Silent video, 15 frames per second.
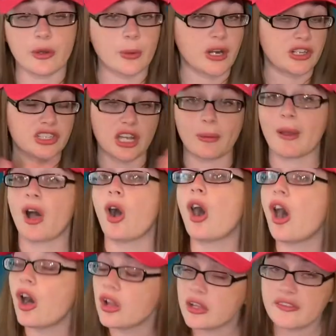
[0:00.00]
We're going to talk about
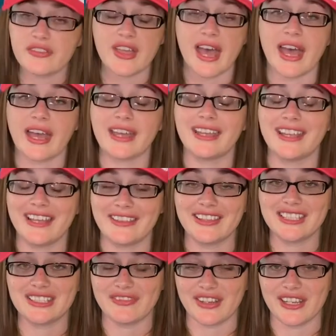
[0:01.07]
all of that in
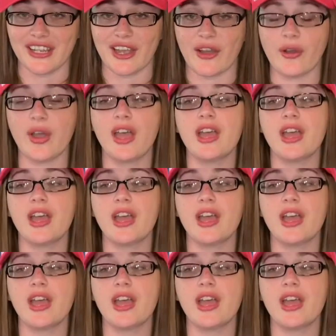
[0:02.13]
this video